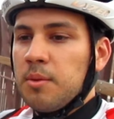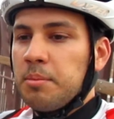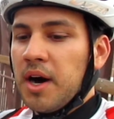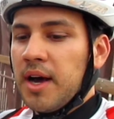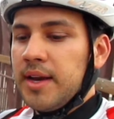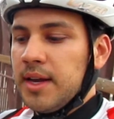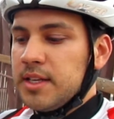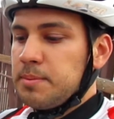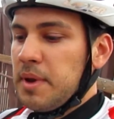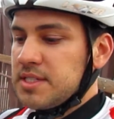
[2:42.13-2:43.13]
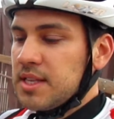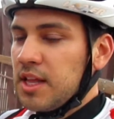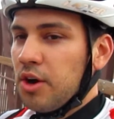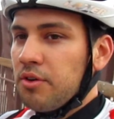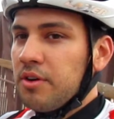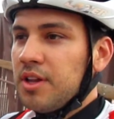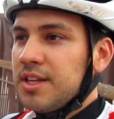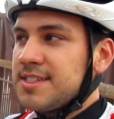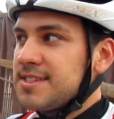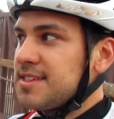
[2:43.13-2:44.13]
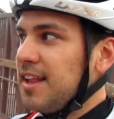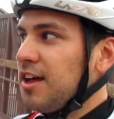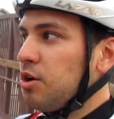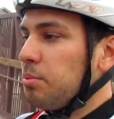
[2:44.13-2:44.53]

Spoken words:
but it's basically a really slow